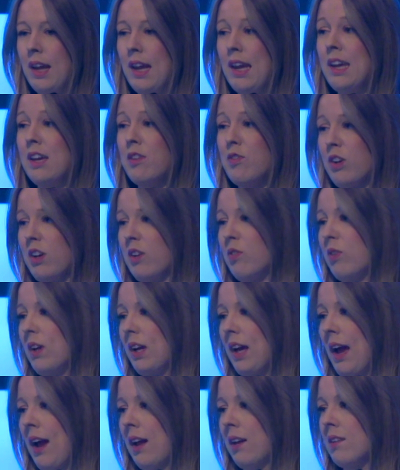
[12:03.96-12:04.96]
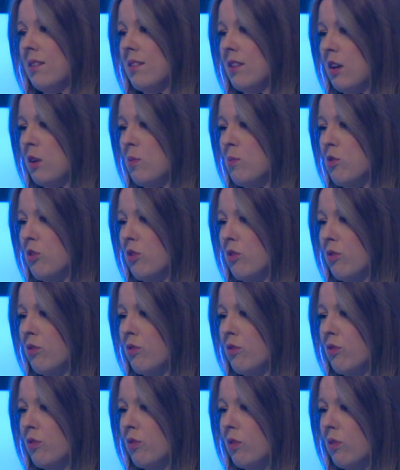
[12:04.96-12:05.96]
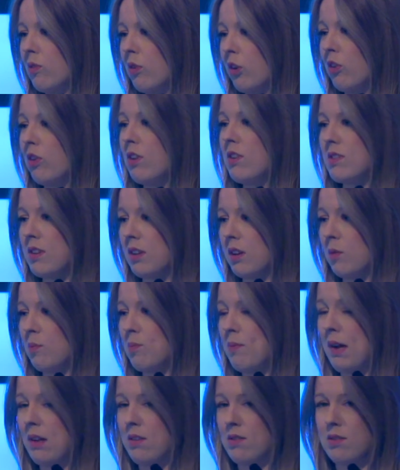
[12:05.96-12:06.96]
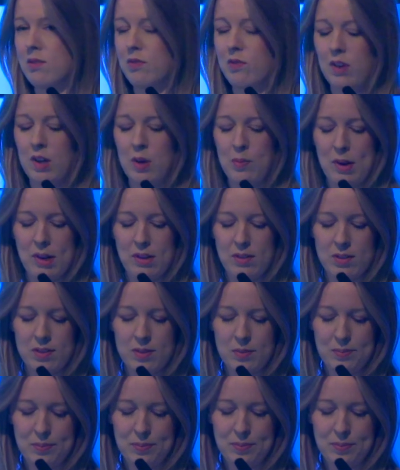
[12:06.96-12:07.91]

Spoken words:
even, if we can, in terms of recruiting males and females.